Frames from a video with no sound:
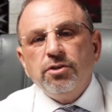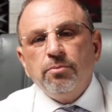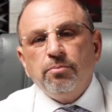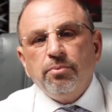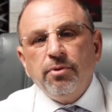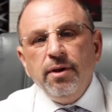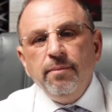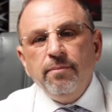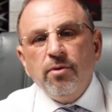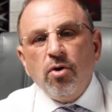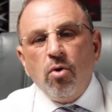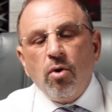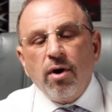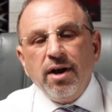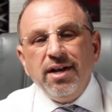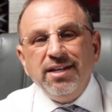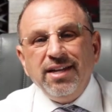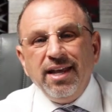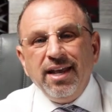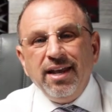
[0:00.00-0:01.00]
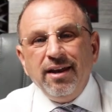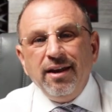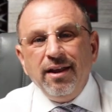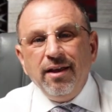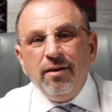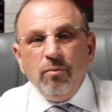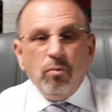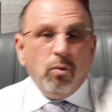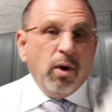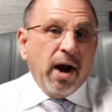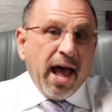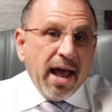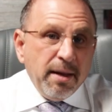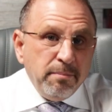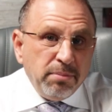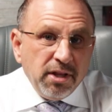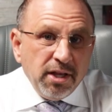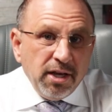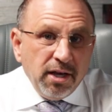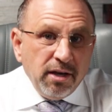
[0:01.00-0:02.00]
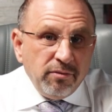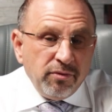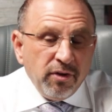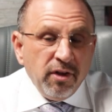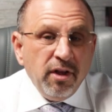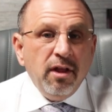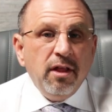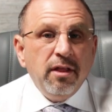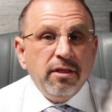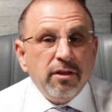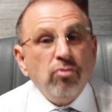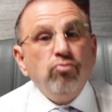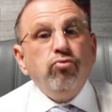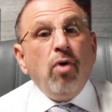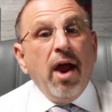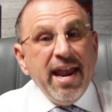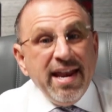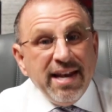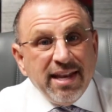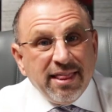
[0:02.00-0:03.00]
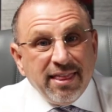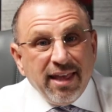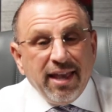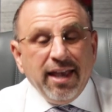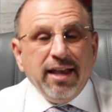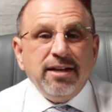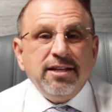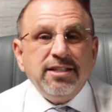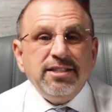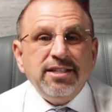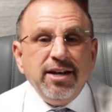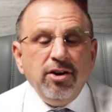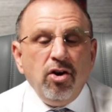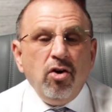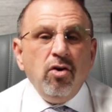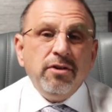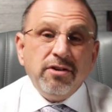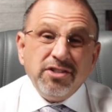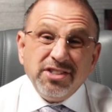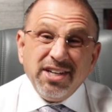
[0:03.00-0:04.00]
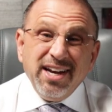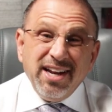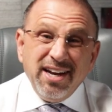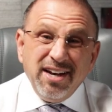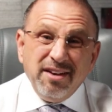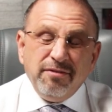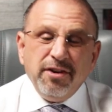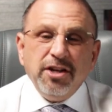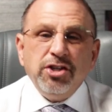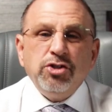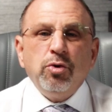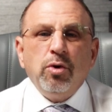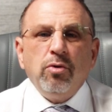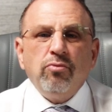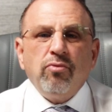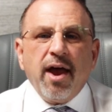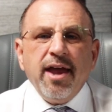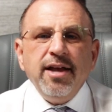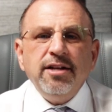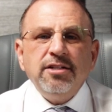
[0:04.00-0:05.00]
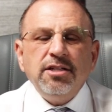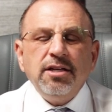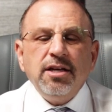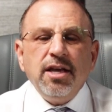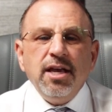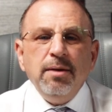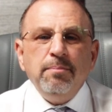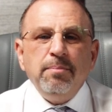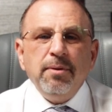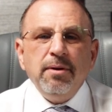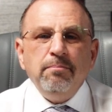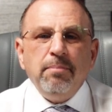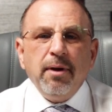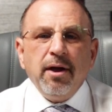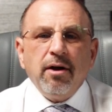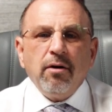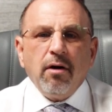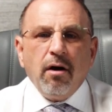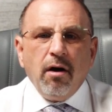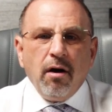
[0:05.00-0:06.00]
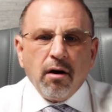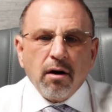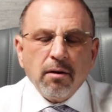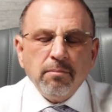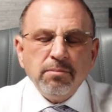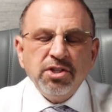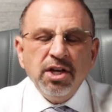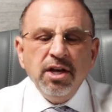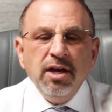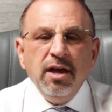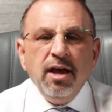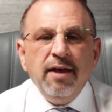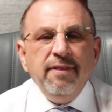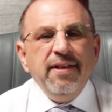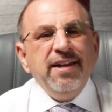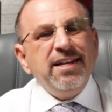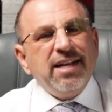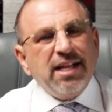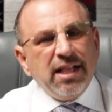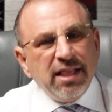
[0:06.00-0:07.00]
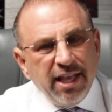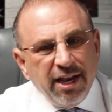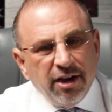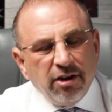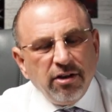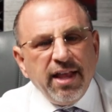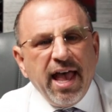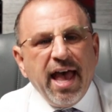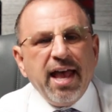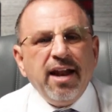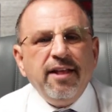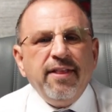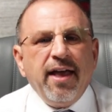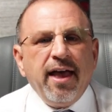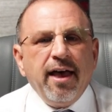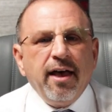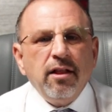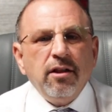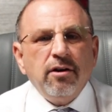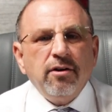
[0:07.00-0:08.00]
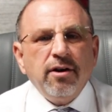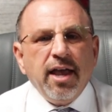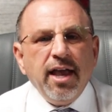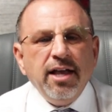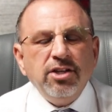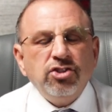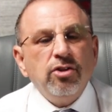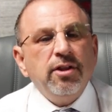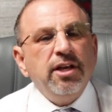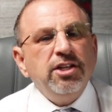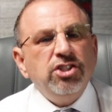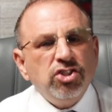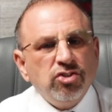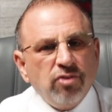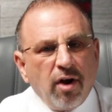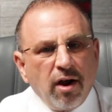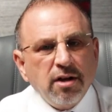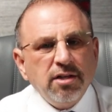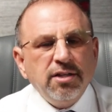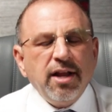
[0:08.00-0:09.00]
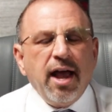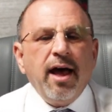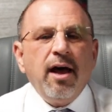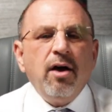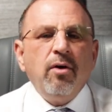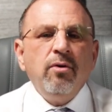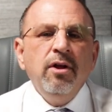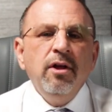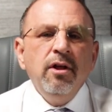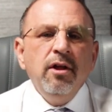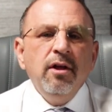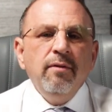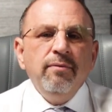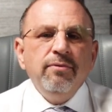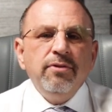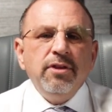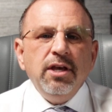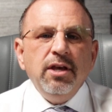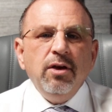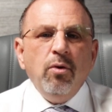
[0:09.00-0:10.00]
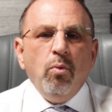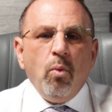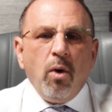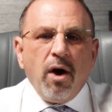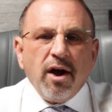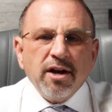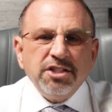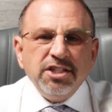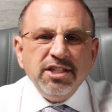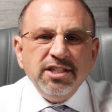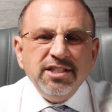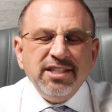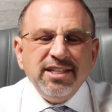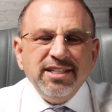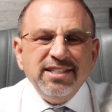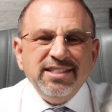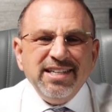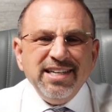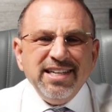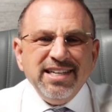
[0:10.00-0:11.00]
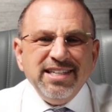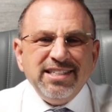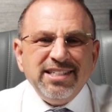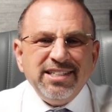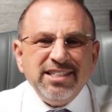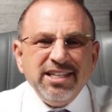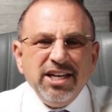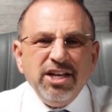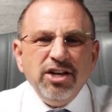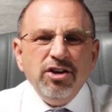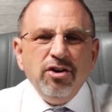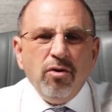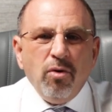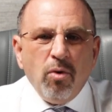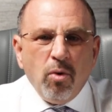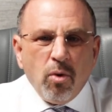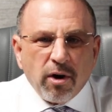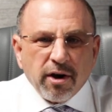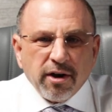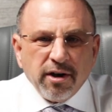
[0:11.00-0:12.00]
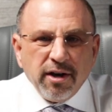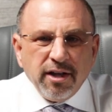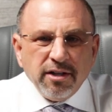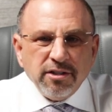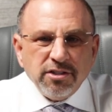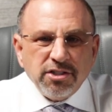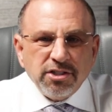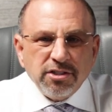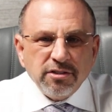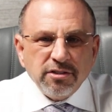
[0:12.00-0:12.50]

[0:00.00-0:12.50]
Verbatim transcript: the Supreme Court did what I believe the right thing to say, no, there's an individual right to keep and bear arms. And they declared that in the Heller case, so they struck down the Washington, D.C. Ordinance.